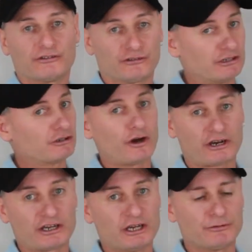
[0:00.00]
So you've got
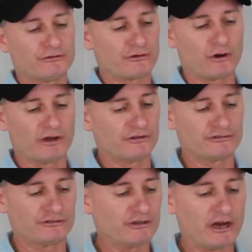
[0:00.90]
to keep it dry.
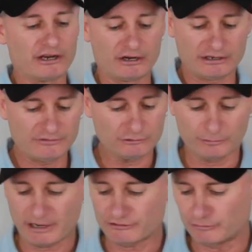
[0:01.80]
There's just no ifs or
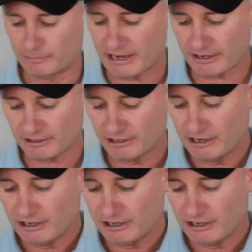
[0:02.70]
buts about it.